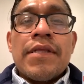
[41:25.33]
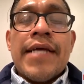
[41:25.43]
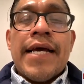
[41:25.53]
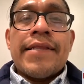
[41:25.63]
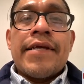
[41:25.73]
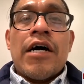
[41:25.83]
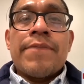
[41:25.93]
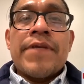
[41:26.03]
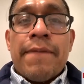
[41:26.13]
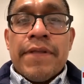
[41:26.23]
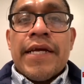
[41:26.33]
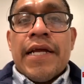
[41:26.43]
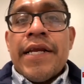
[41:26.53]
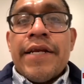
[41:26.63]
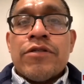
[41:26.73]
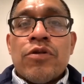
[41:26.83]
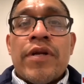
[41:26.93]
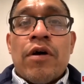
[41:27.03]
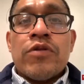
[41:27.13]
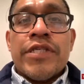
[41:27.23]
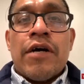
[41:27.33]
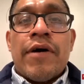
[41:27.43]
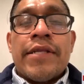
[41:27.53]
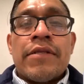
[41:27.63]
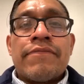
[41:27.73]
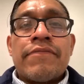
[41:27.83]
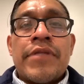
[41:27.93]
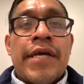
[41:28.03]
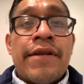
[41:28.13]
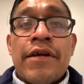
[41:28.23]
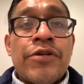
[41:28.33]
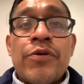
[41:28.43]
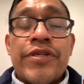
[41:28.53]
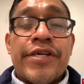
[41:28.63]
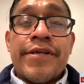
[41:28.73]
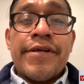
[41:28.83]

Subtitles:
that they're cleaners too in a hotel, and they're non-union.